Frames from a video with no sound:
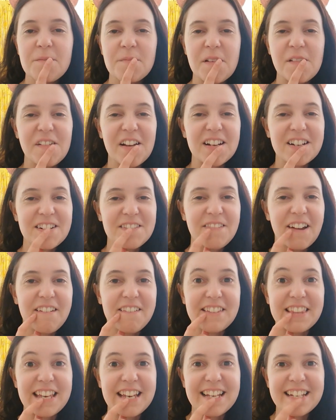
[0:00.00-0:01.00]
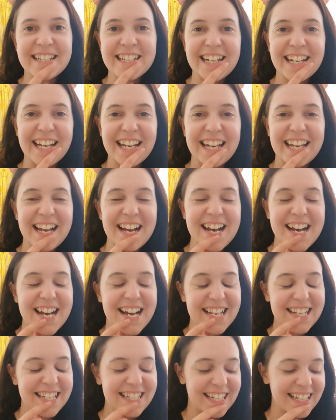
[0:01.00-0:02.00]
Maybe I got away with it until I
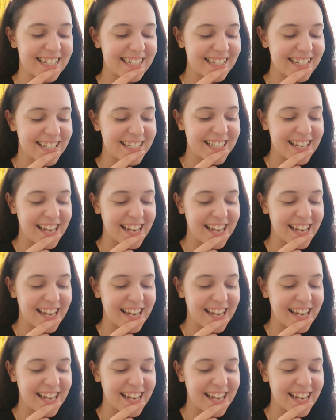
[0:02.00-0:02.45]
started